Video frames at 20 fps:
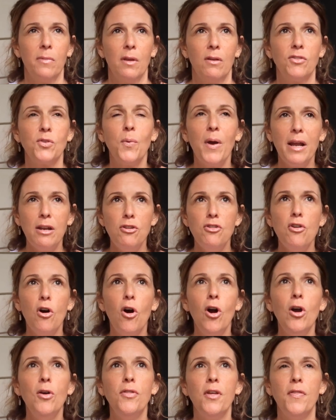So I
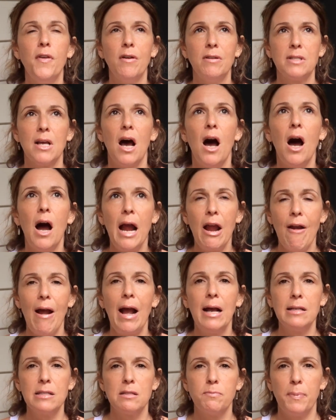know that there is a higher
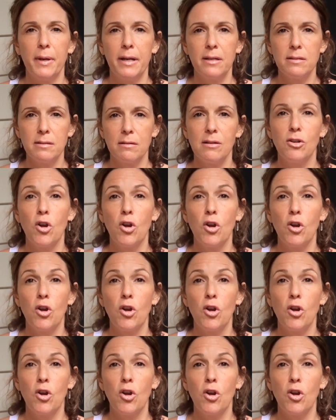aspect,